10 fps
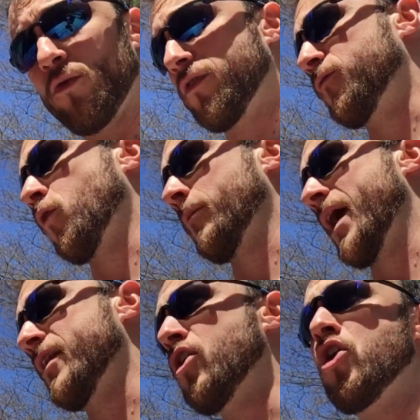with the
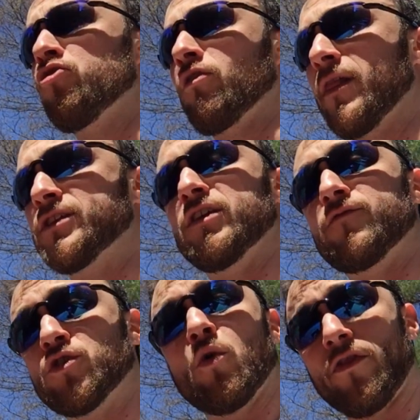format relative
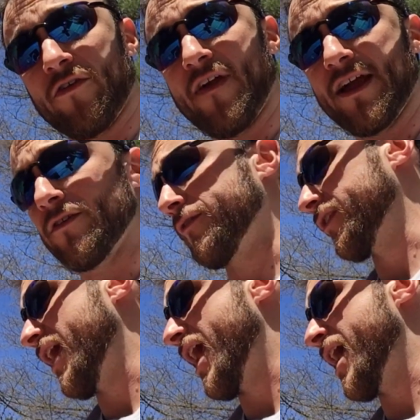to other factors.
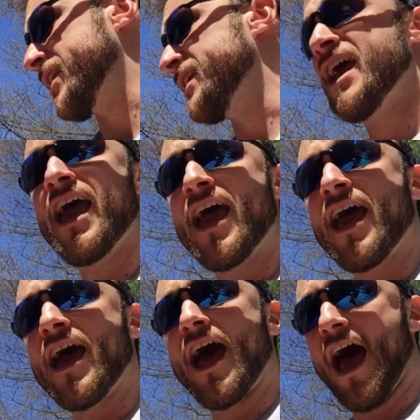And
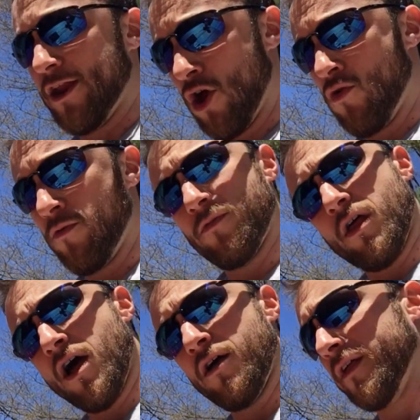I know,
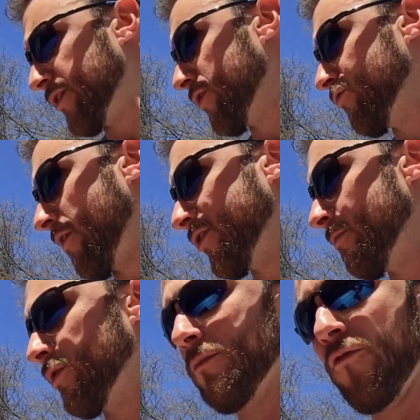let's address
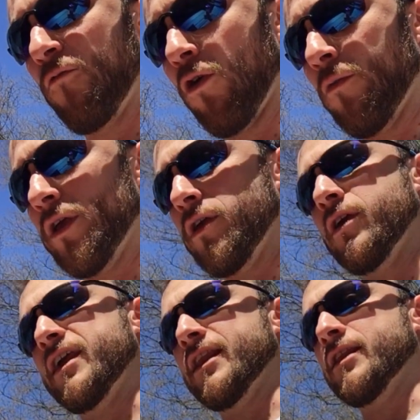something before we get